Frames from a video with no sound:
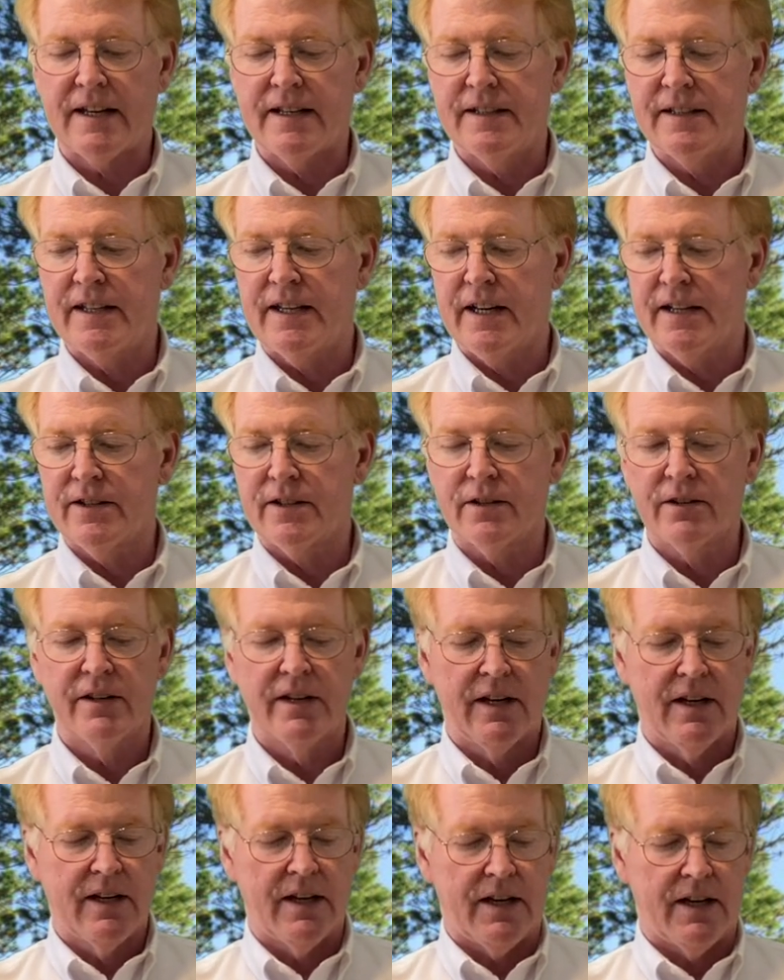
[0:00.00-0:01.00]
and the other
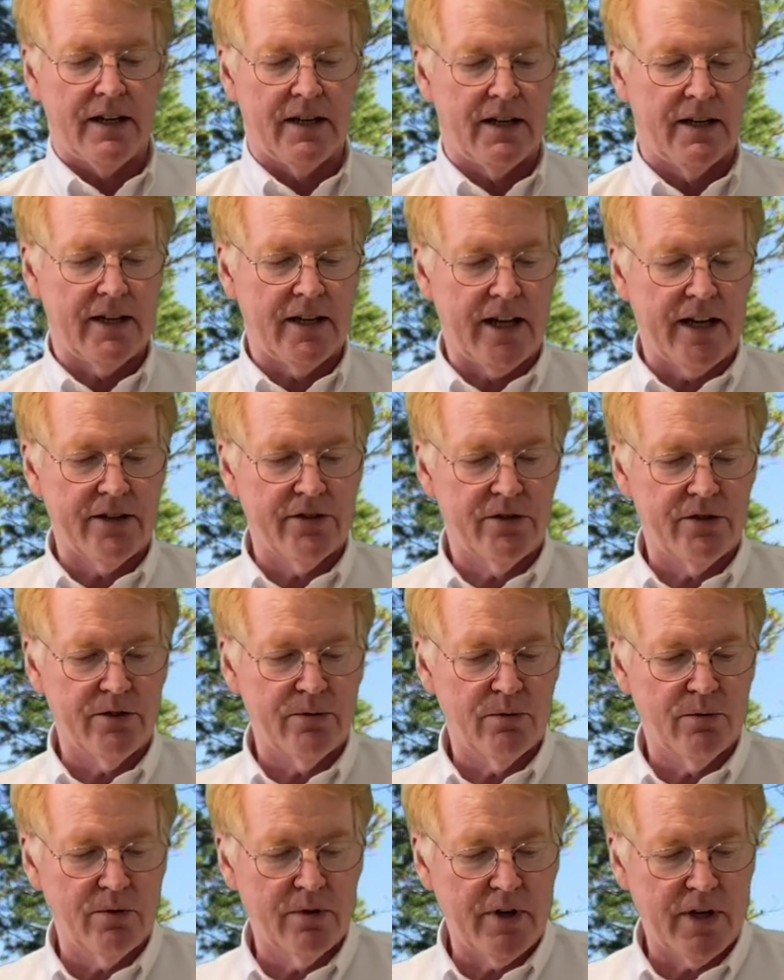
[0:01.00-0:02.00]
uh, as,
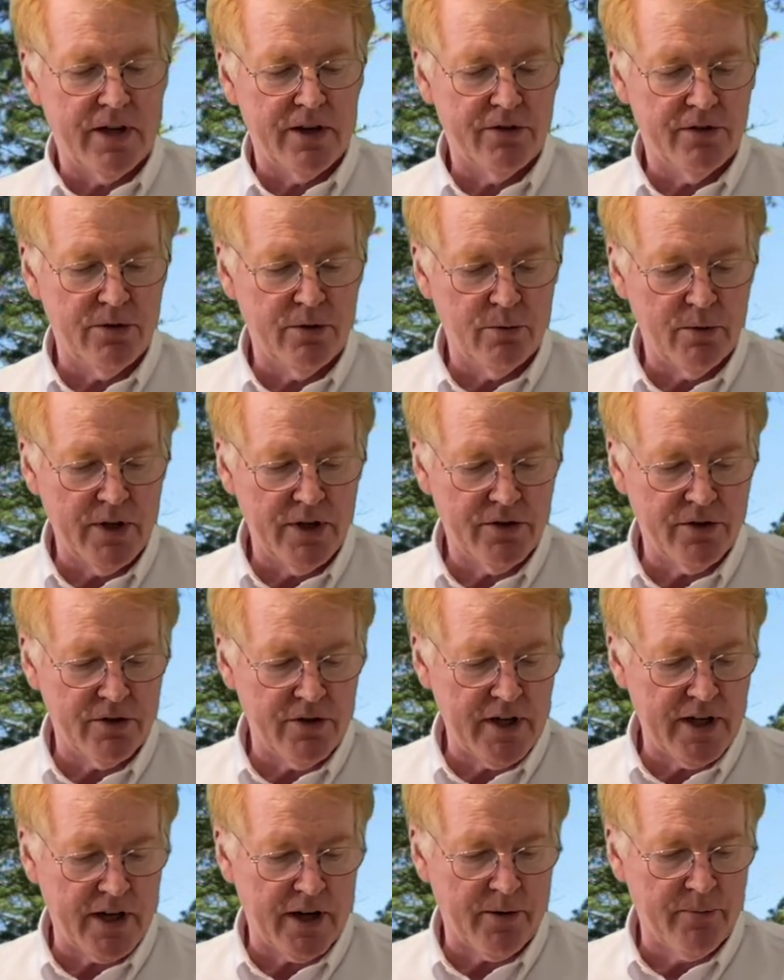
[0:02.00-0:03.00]
you, as you wish
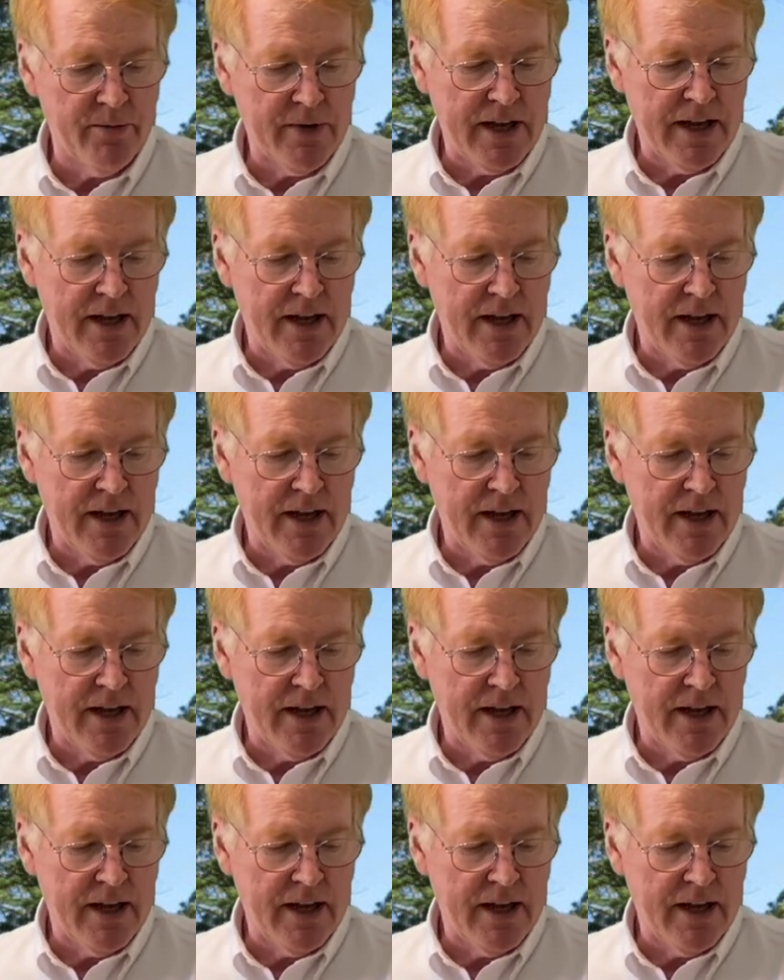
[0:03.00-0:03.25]
there.